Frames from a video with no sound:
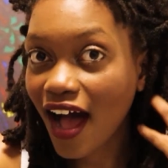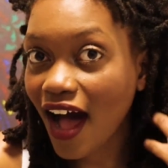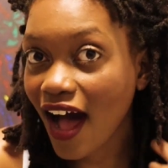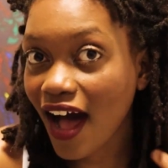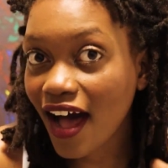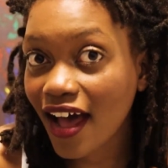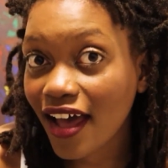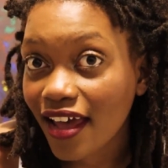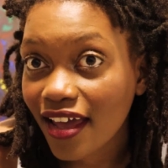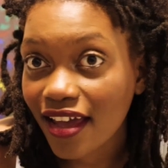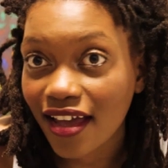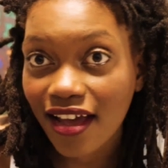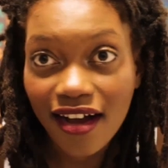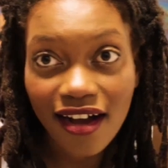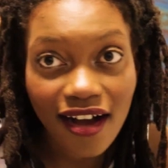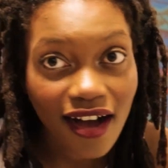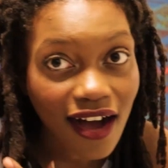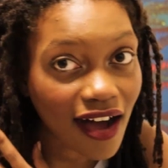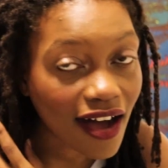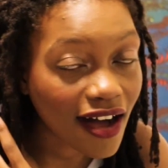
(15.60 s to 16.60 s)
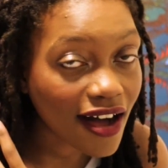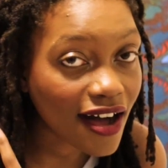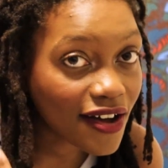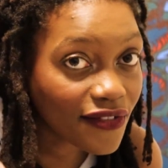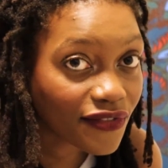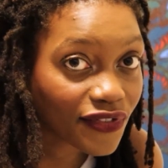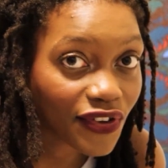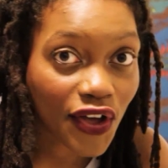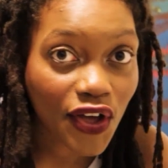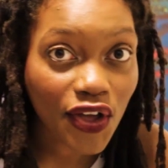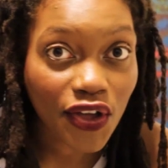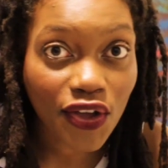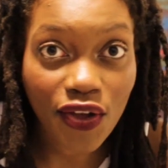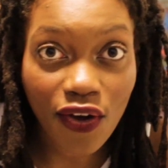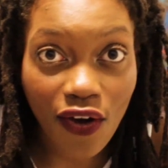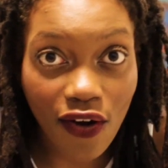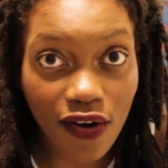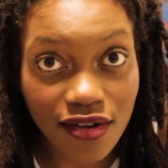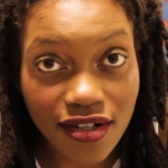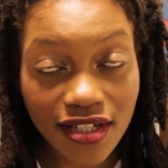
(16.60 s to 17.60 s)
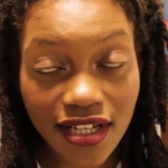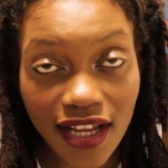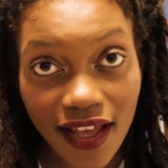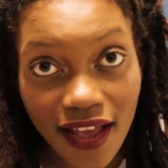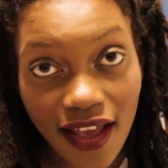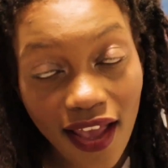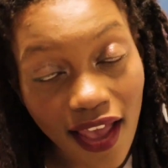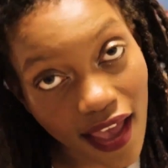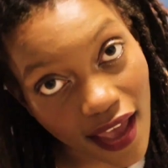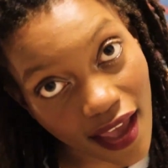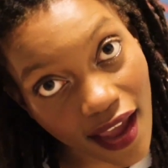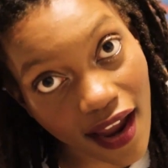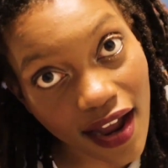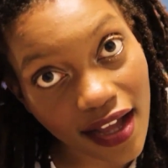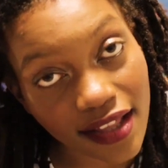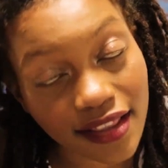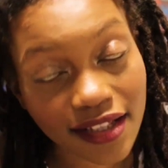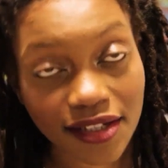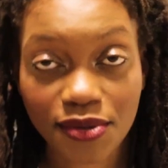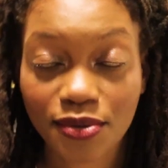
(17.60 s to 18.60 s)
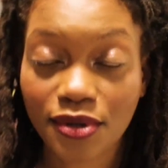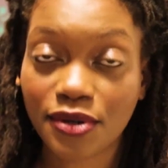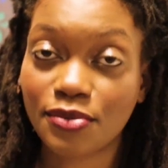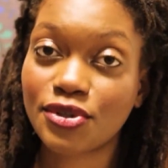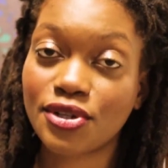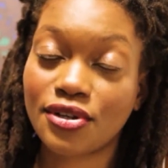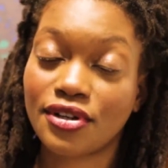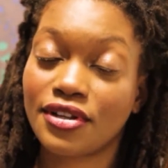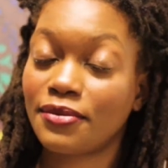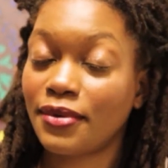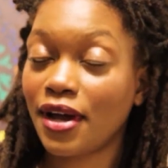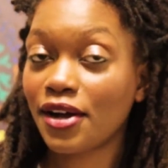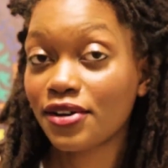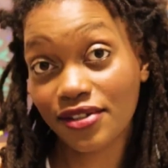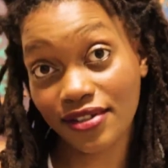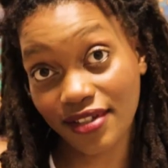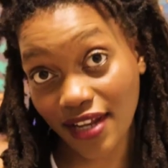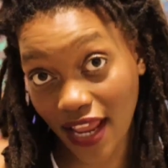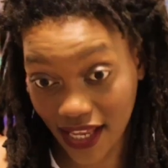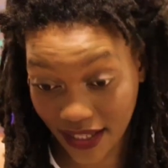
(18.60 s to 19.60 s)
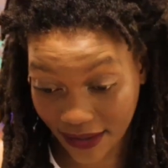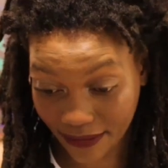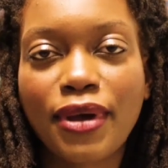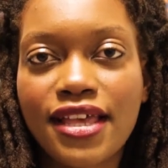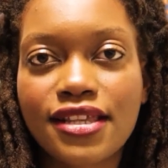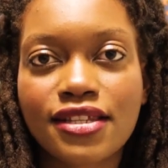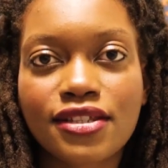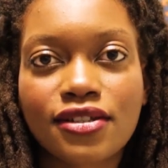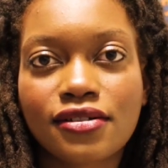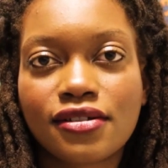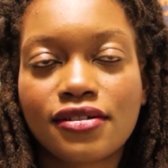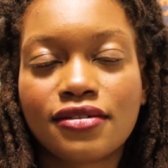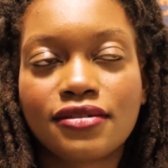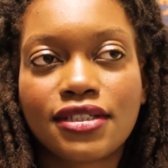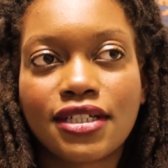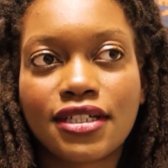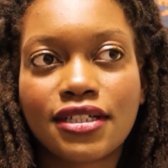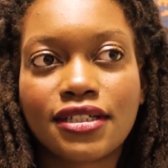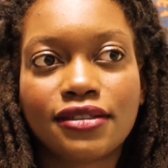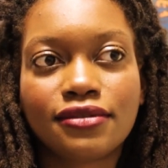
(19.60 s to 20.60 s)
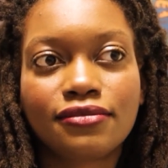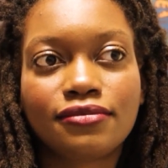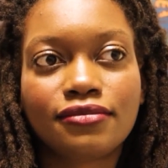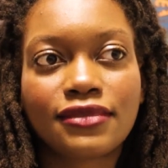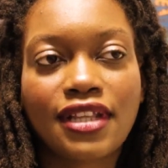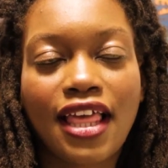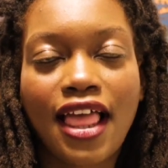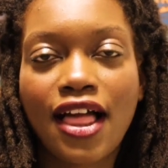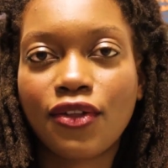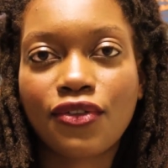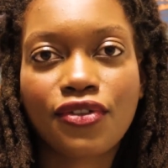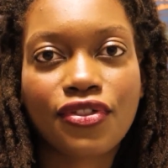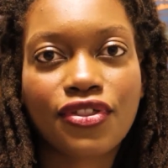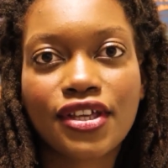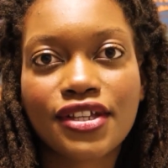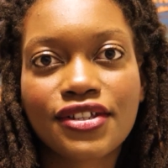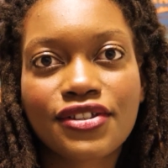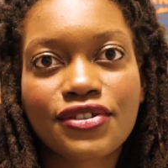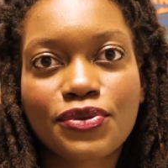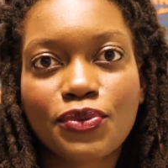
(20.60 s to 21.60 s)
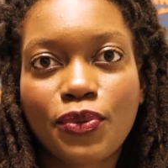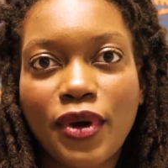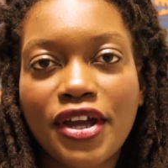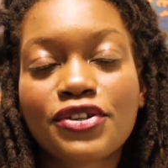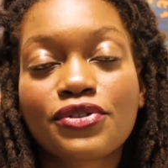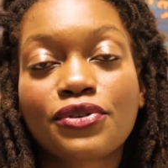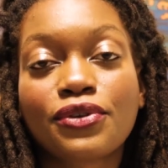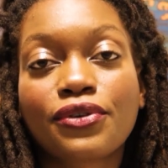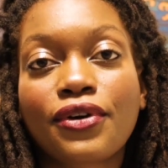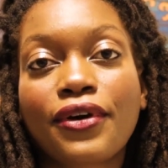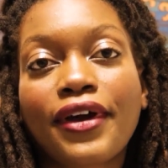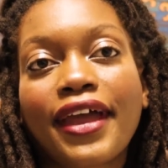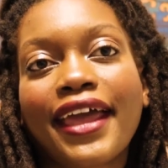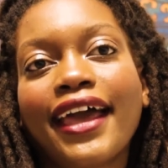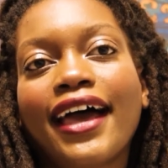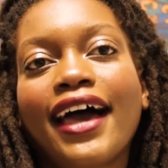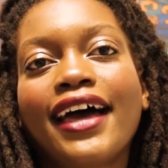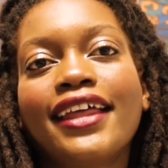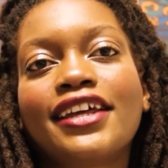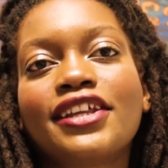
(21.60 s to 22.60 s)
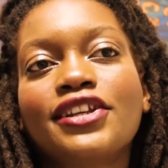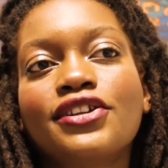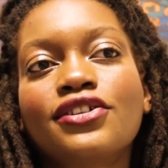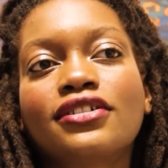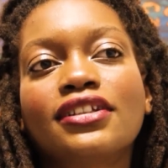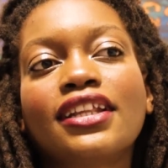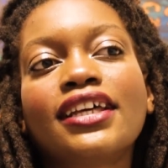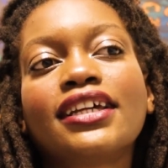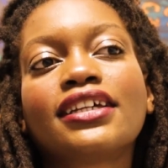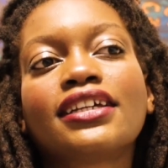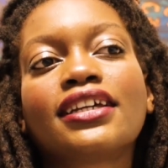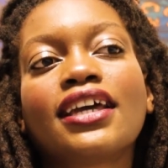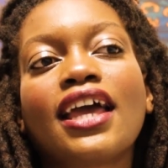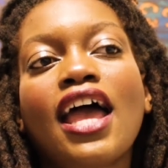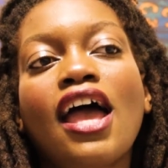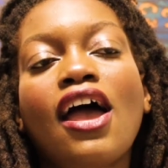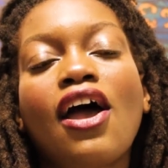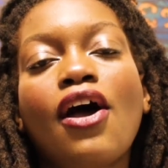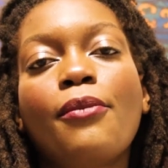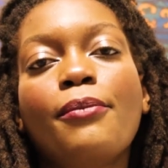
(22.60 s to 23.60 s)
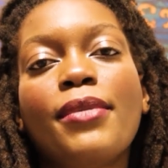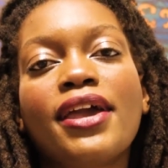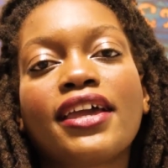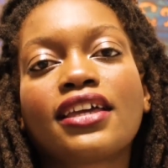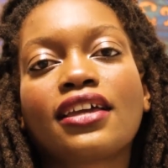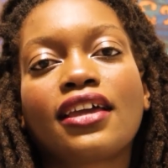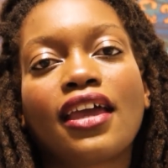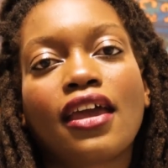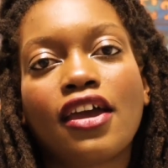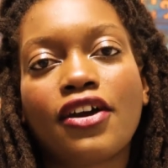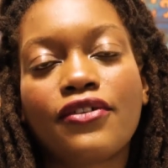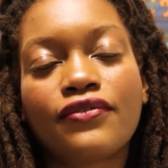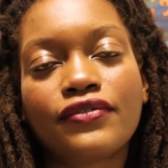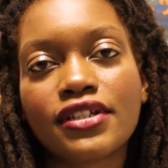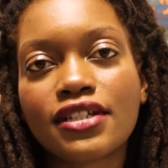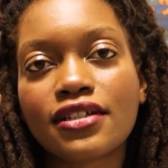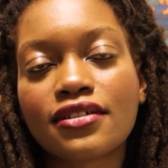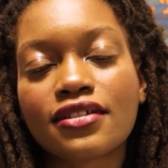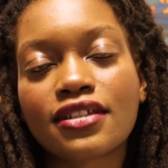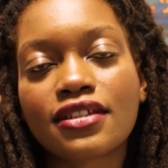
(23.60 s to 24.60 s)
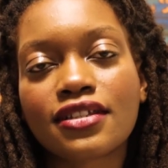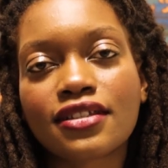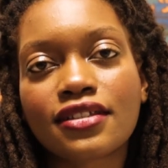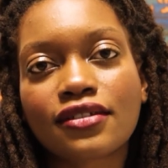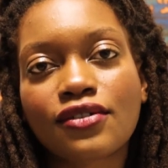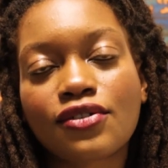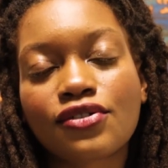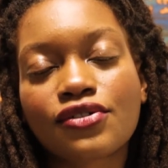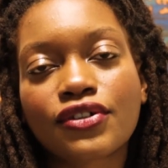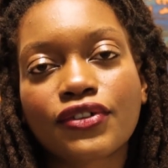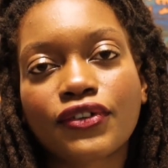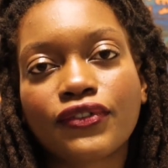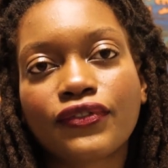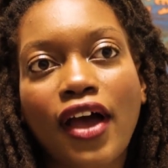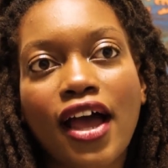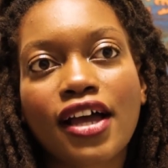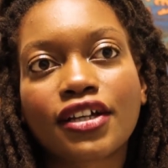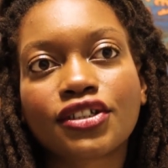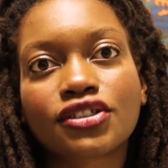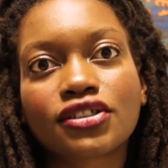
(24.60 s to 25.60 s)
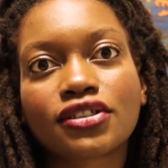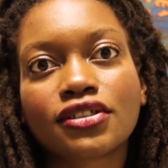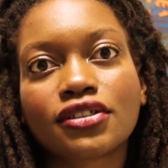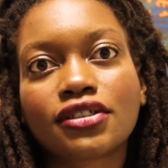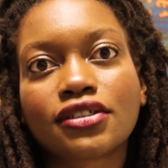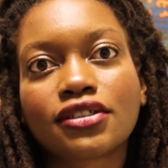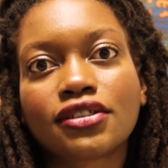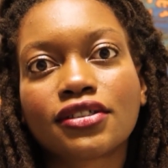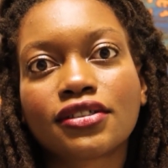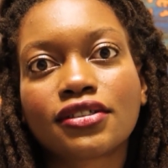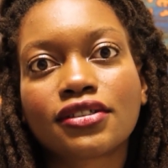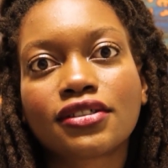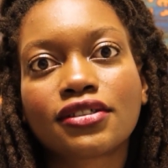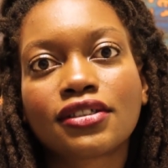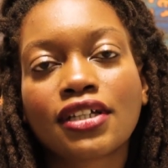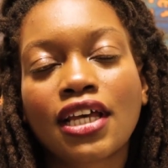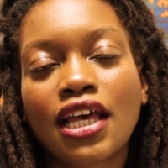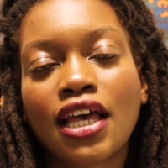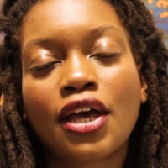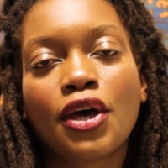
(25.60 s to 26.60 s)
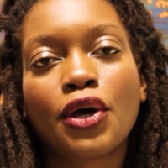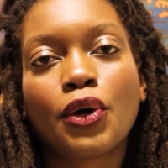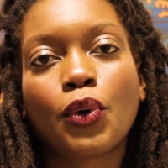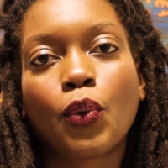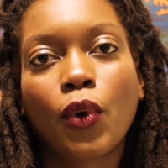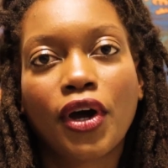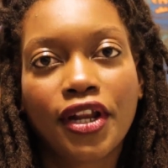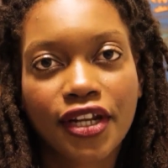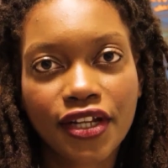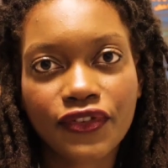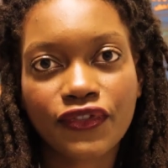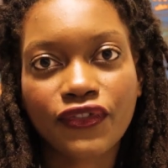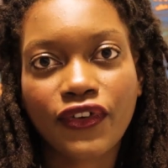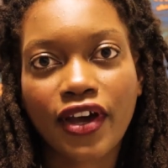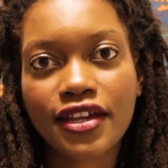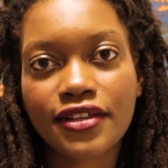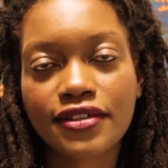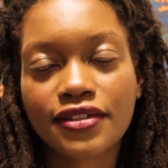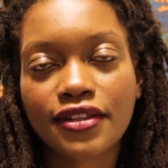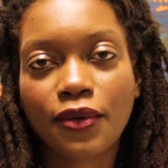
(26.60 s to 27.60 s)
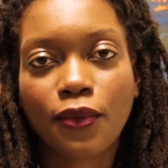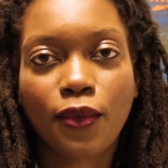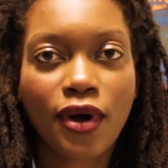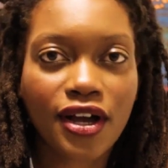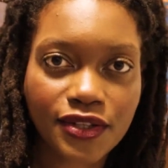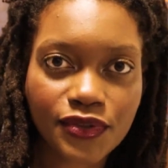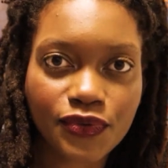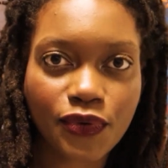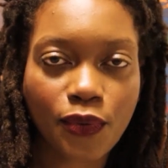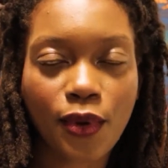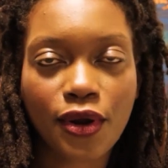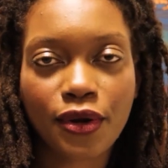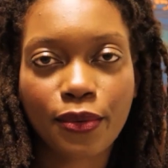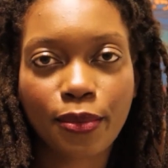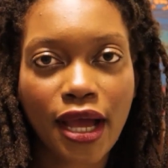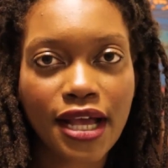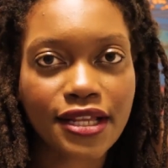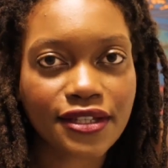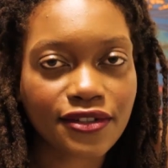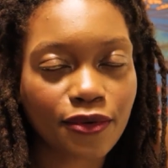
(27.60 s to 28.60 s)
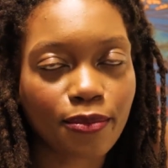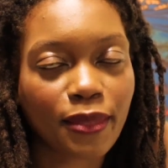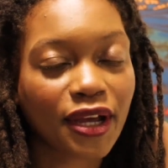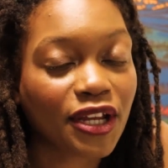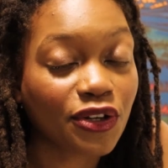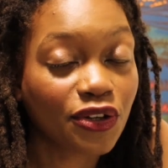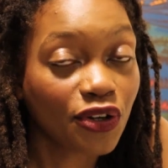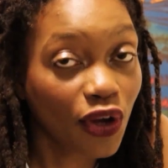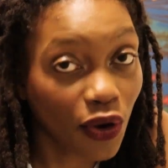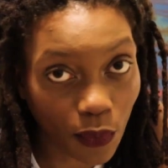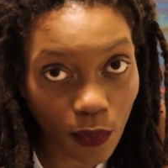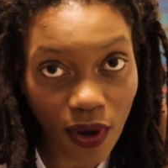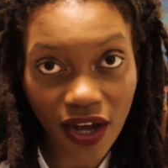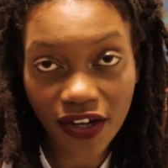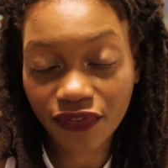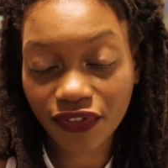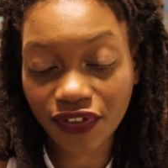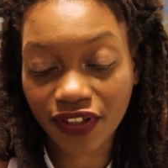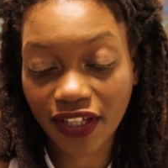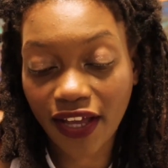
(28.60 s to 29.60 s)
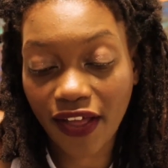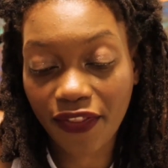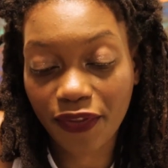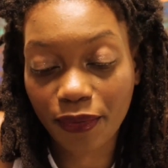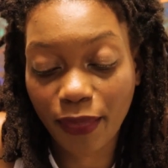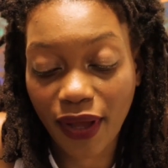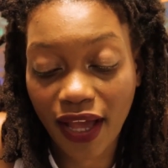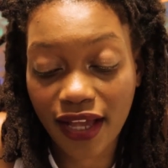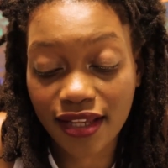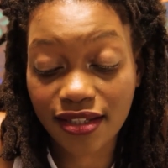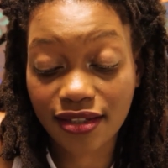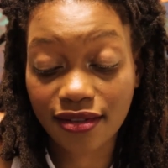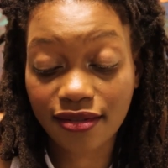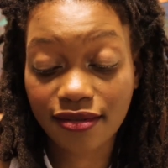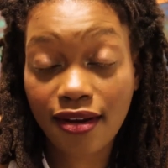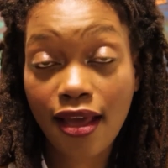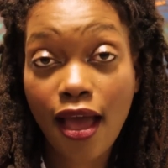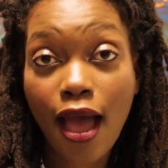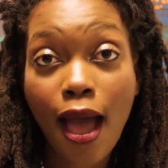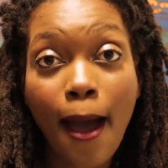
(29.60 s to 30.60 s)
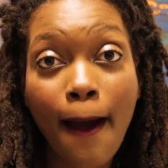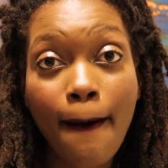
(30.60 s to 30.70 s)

I have got hair, and that's what I'm talking about today. Best or the healthiest way to grow hair. And I know like making hair videos is controversial because one advice that works for one person might not work for the other person.